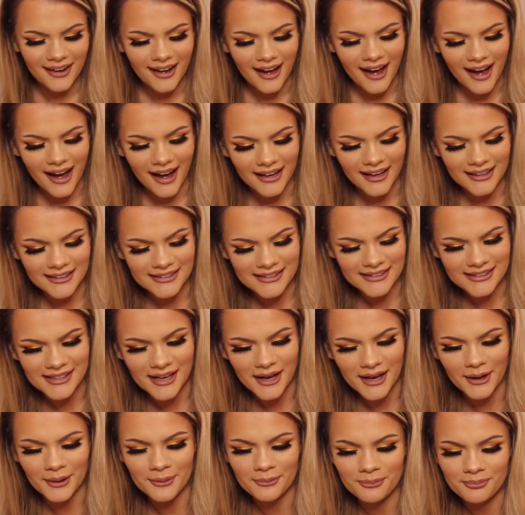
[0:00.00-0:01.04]
And
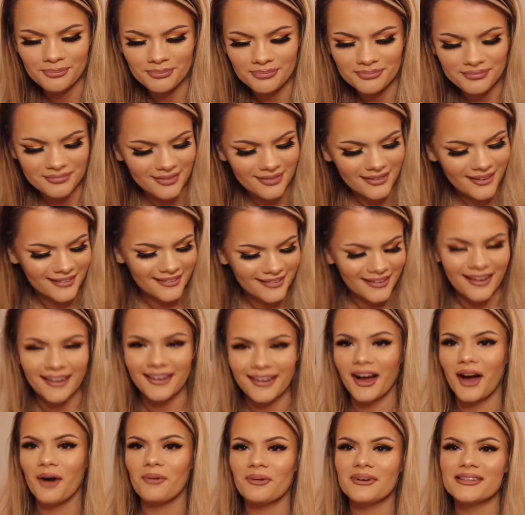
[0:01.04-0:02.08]
yeah, I
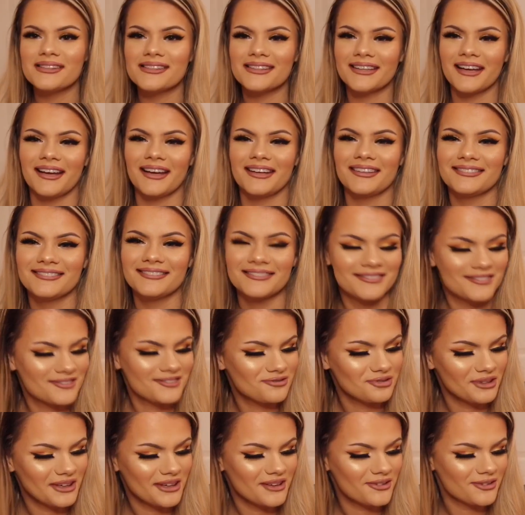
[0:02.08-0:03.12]
can't wait to get
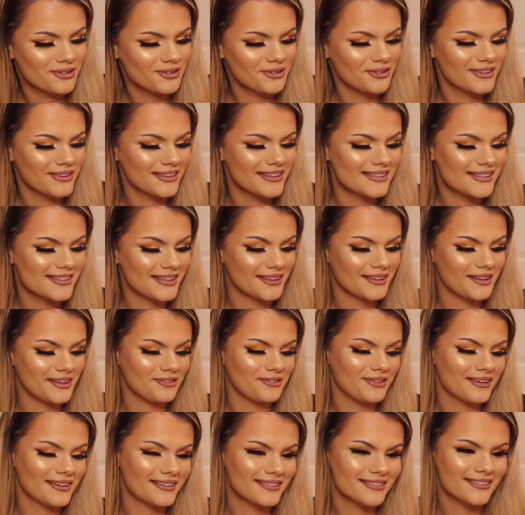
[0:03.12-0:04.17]
reading through these. I can't
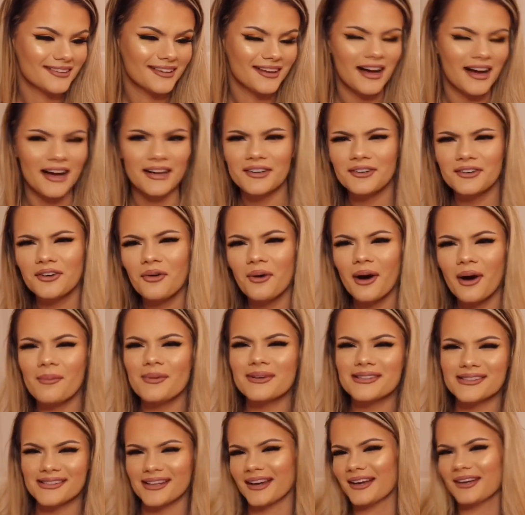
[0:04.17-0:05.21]
wait. I don't know why I'm
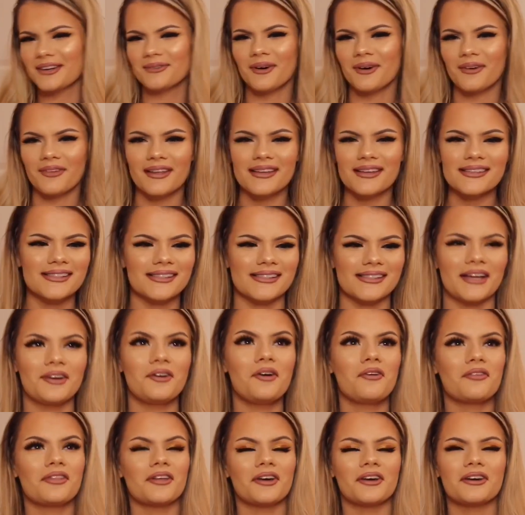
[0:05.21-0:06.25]
excited about this, because I
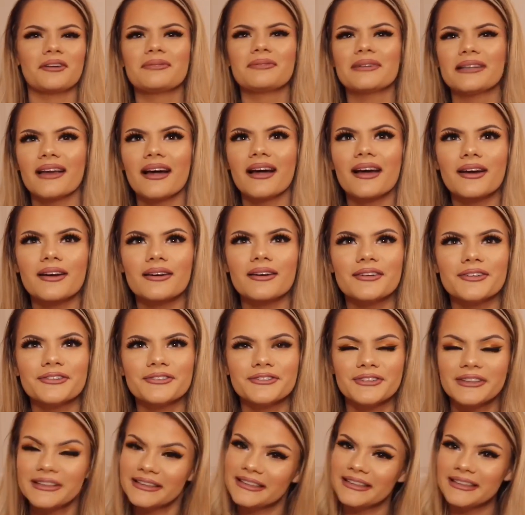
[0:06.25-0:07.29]
know they're gonna be like
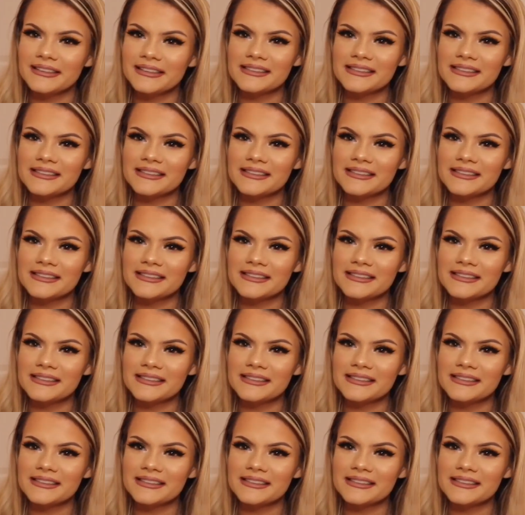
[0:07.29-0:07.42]
really